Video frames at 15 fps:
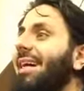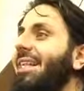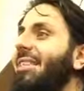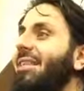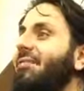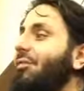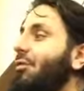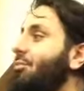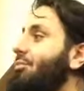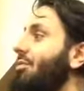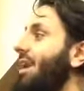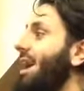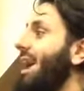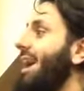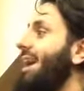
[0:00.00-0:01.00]
Therefore
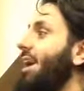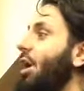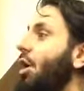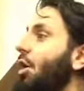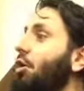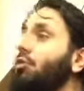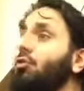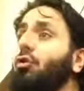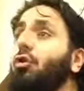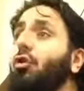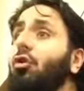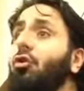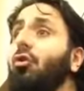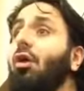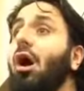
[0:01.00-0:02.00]
pray to
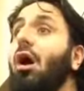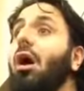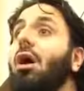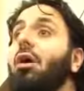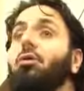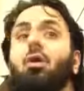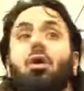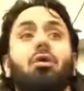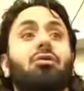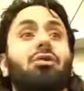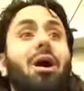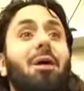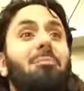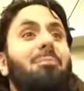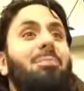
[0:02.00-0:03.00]
who? Your
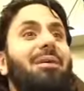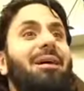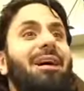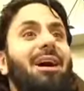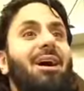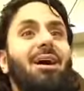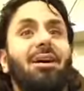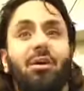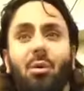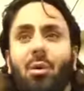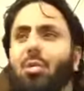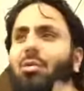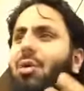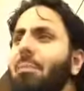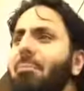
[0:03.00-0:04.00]
Rabb. You
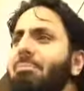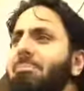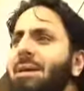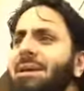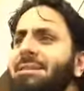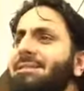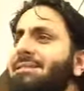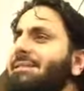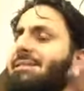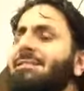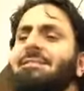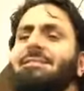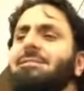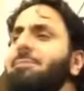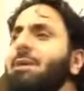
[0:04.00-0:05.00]
know what Rabb means? It
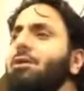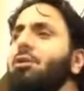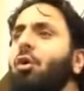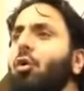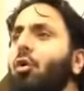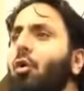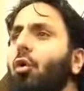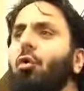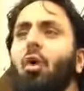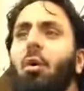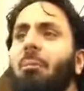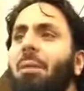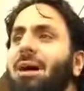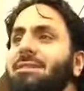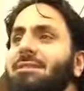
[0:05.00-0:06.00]
doesn't just mean your Lord or
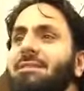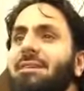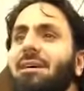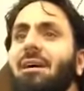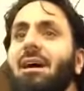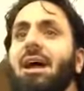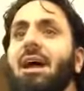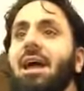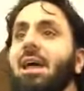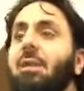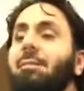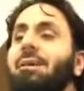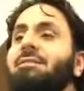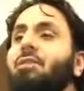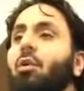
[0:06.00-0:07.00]
Master. It
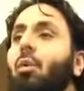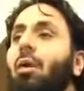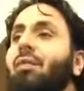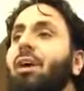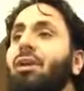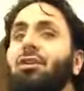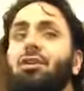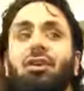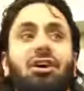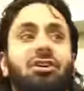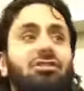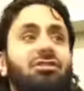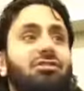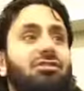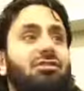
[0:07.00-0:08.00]
means the one that
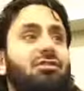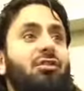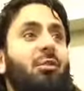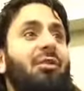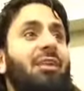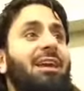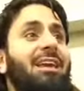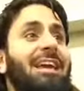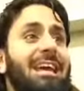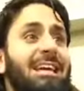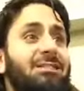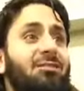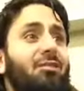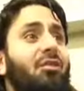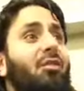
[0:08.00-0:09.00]
nurtures you, the one that
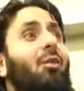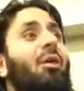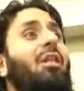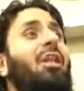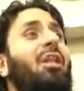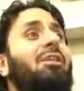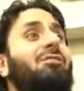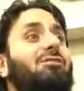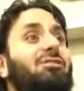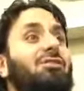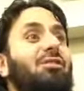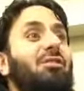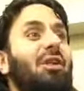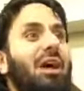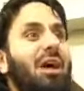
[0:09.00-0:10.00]
cares for you, the one that loves
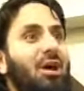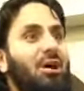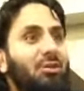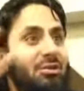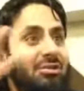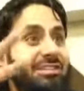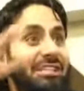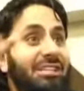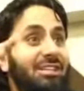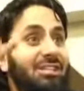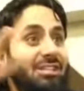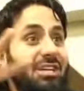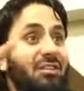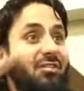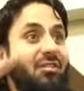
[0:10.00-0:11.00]
you. Do you see the
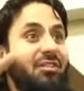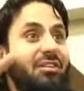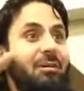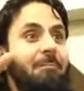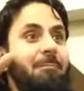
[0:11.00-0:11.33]
shift?